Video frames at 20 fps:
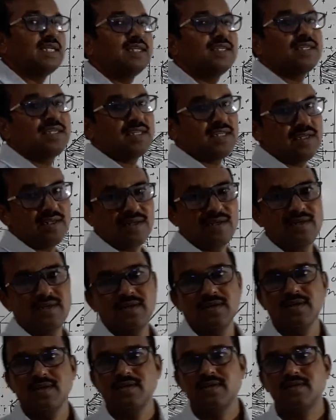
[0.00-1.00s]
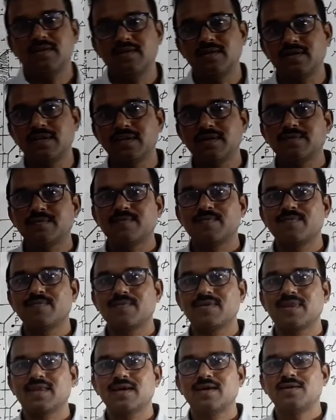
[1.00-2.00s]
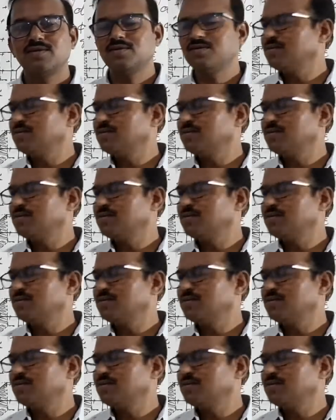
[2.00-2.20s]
sheet, okay. So,